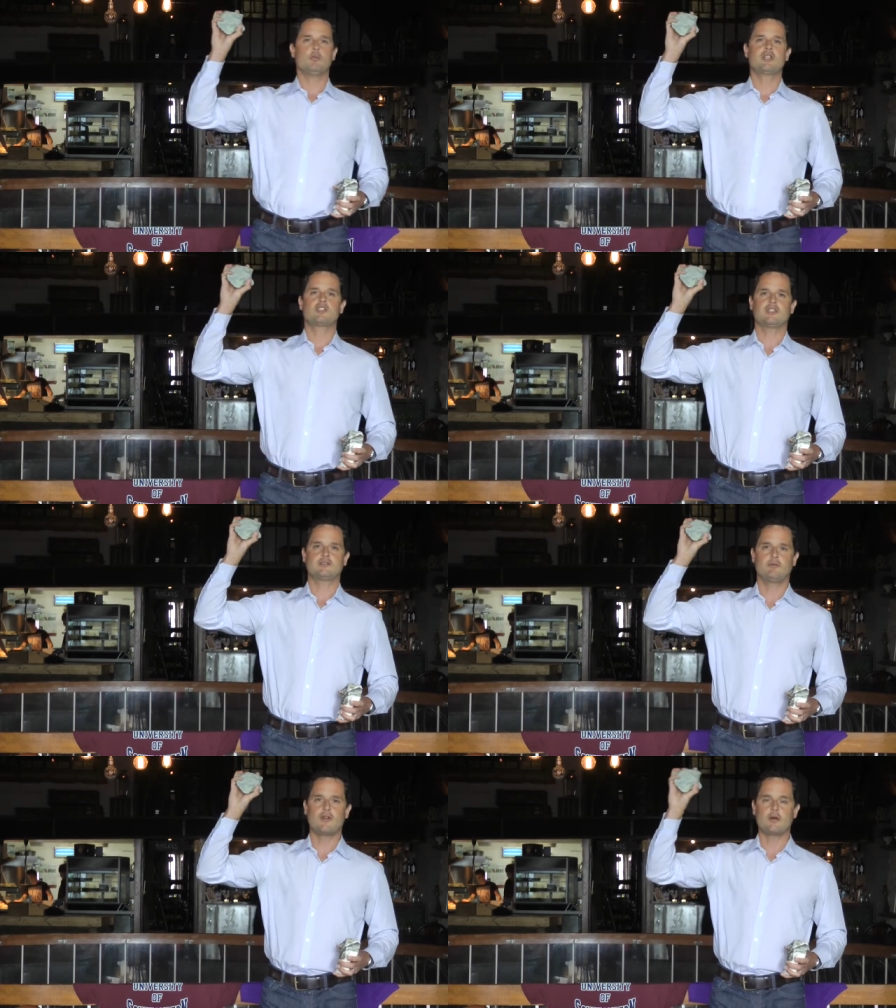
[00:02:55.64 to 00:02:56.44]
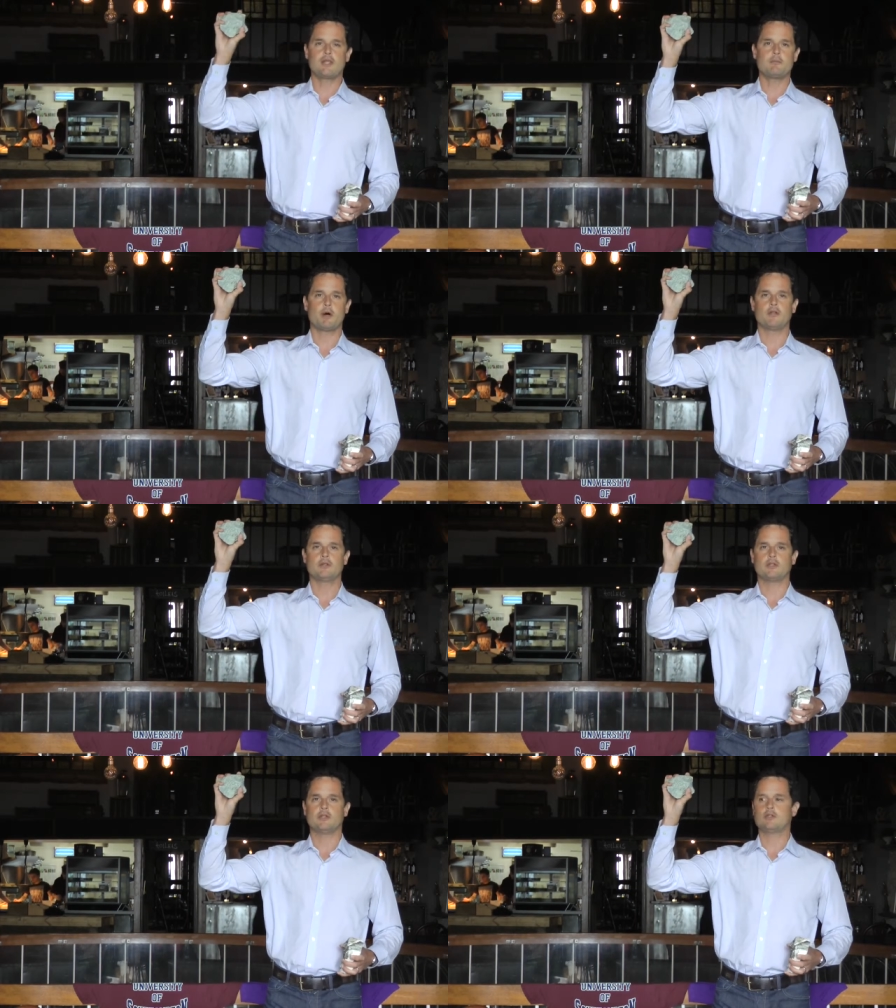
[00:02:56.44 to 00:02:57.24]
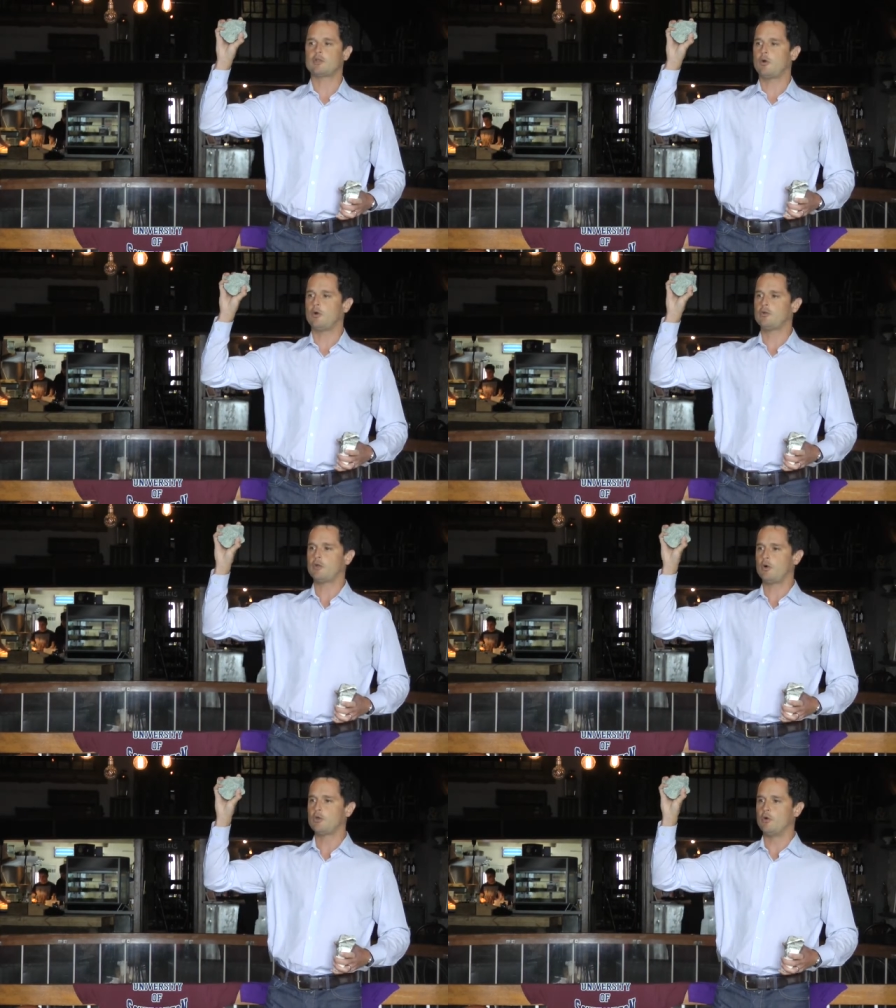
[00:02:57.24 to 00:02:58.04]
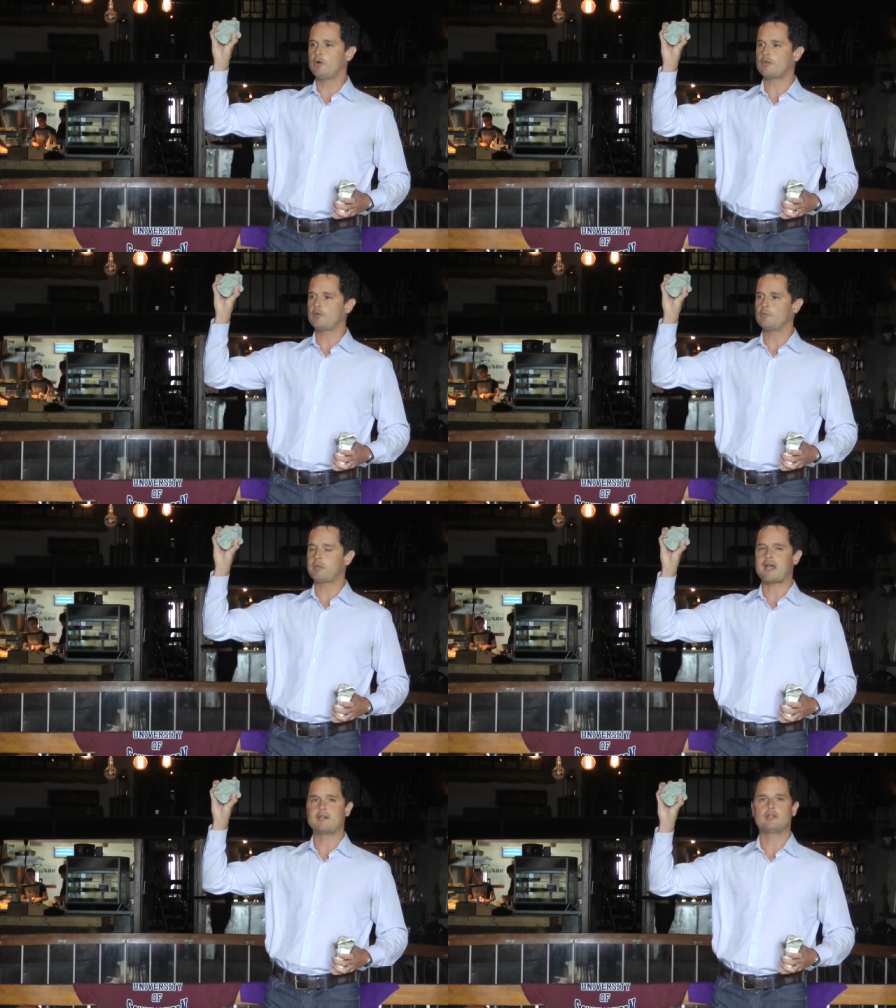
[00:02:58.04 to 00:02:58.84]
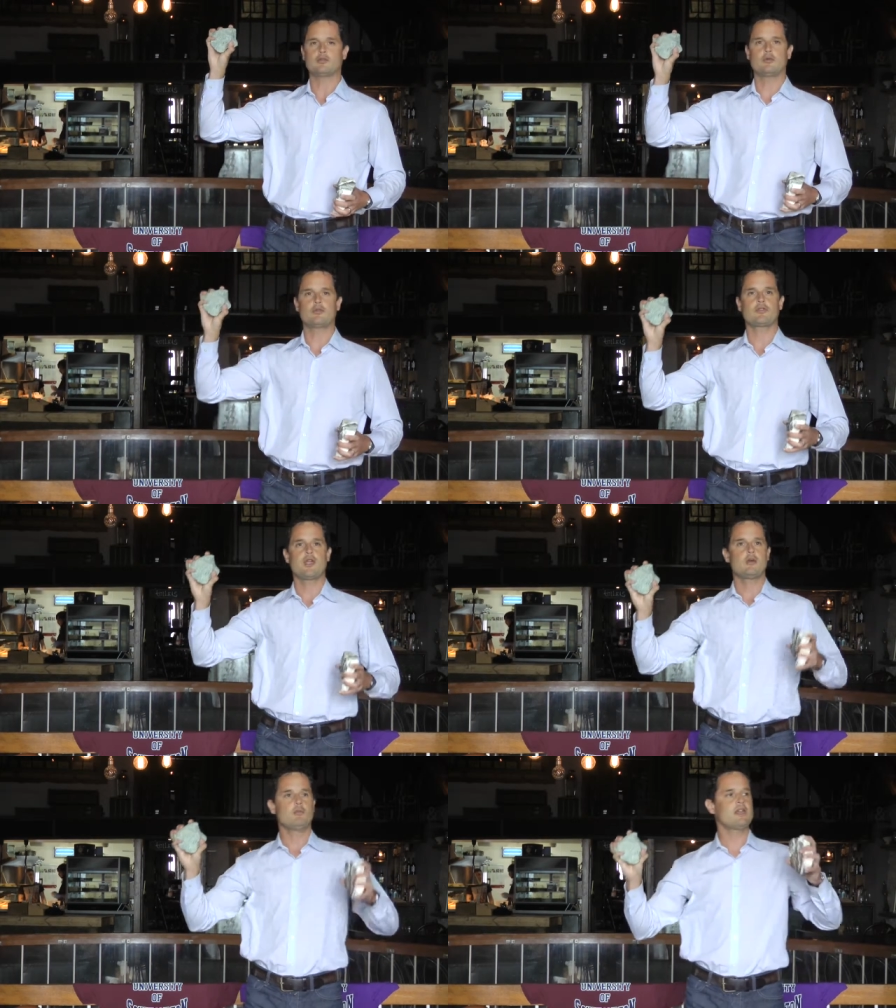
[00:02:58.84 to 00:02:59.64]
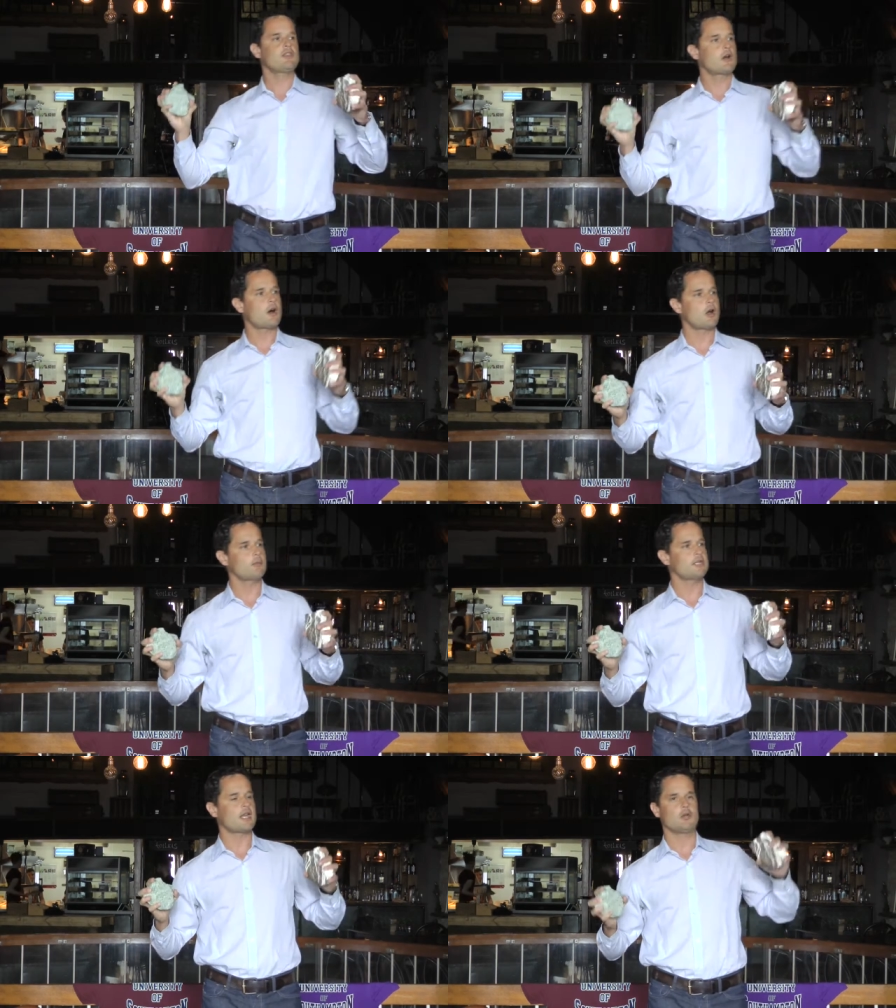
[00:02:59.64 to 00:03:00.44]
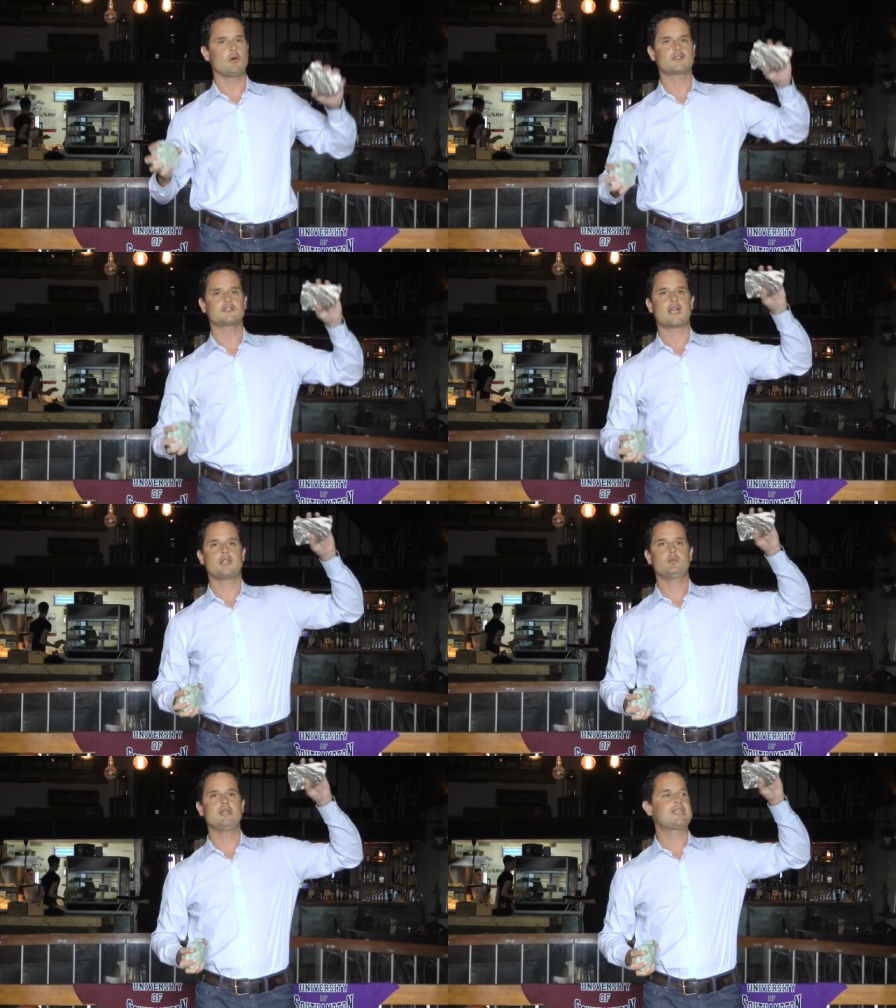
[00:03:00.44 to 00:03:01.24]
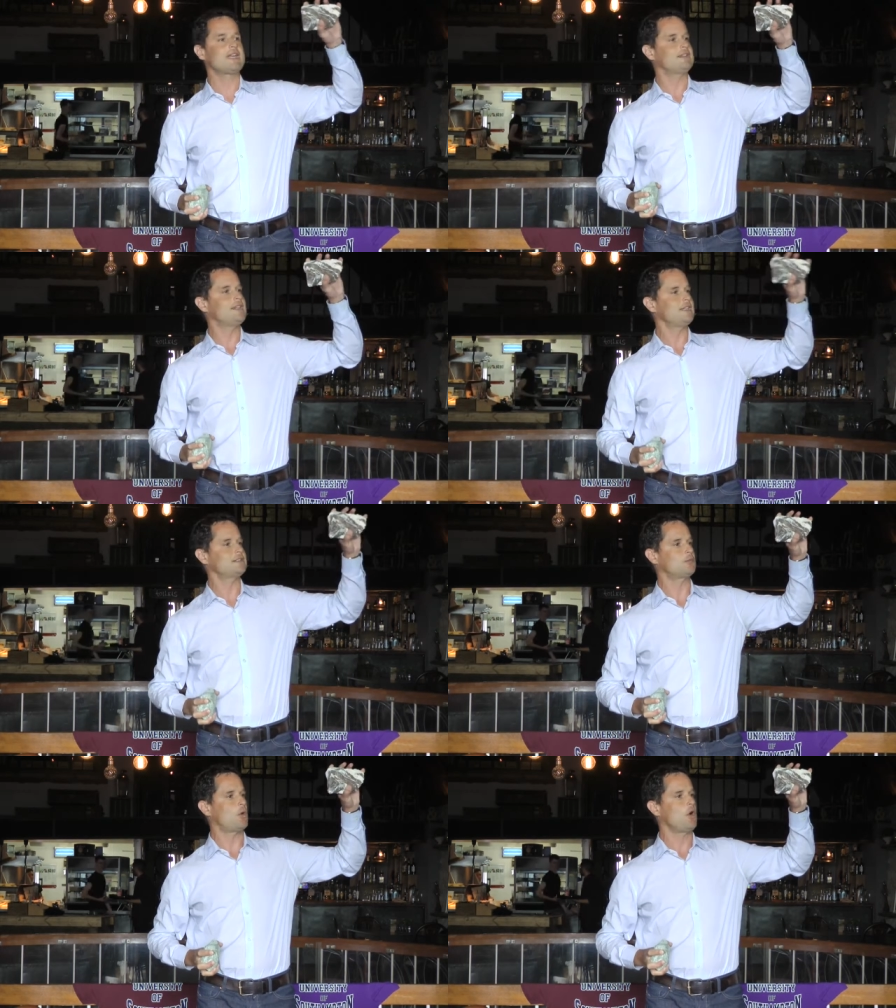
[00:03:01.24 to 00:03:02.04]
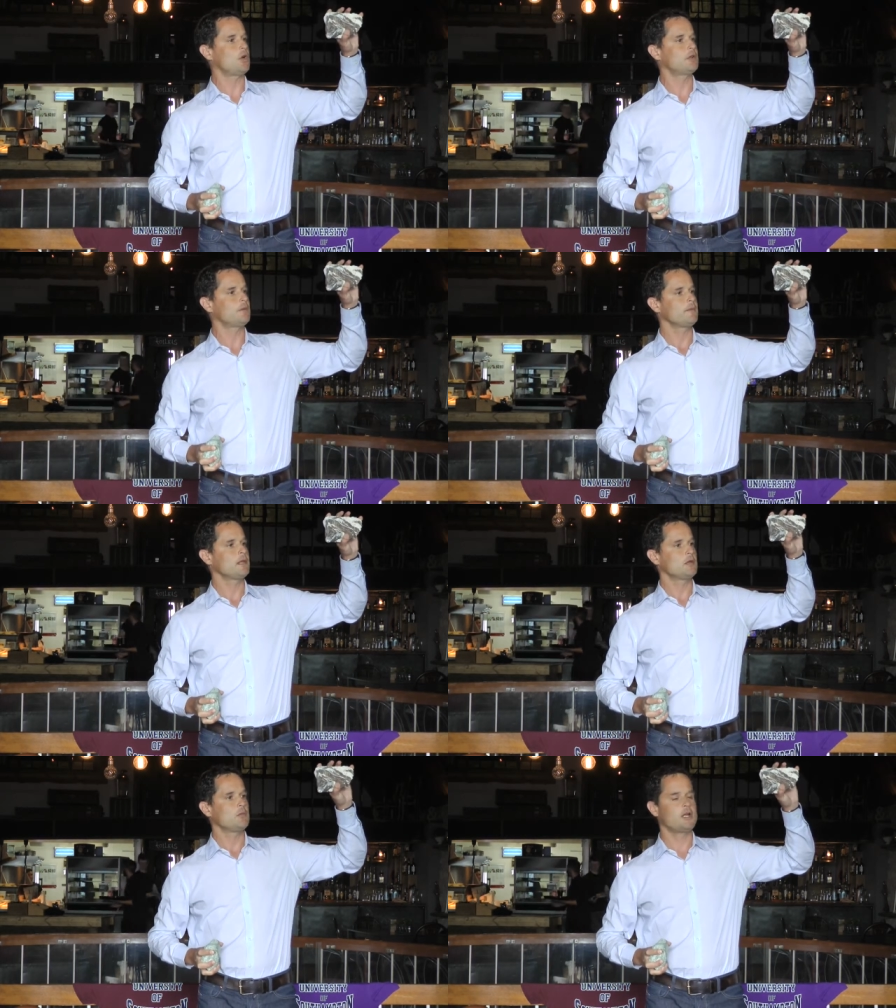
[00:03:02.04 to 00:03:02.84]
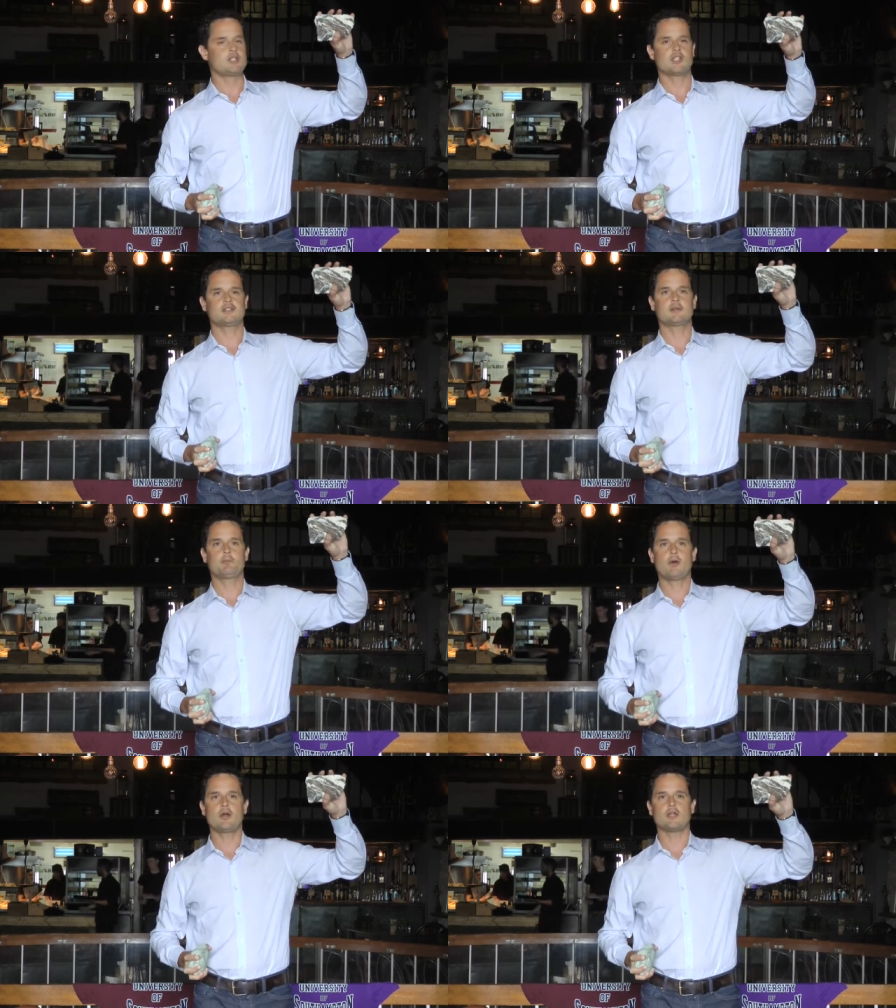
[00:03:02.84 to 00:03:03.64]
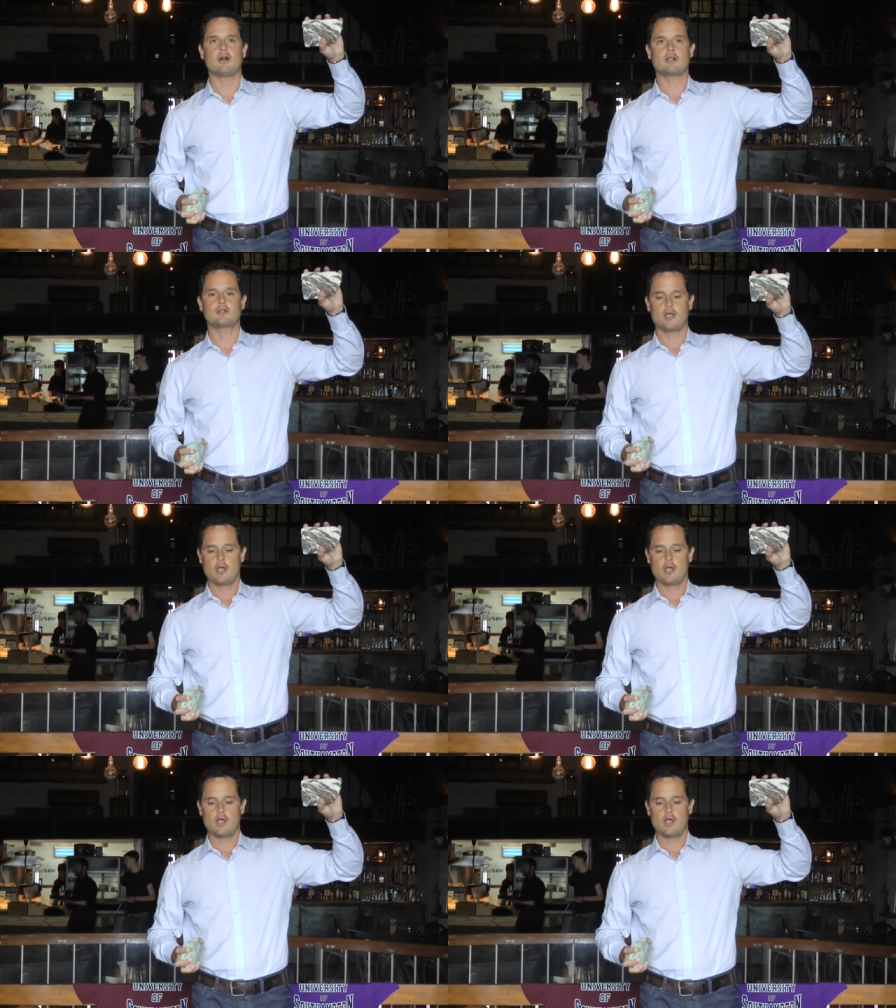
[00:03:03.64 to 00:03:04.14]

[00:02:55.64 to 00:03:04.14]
which is very abundant on, on Earth, on planet Earth, with carbon dioxide, we get this rock, which is the product.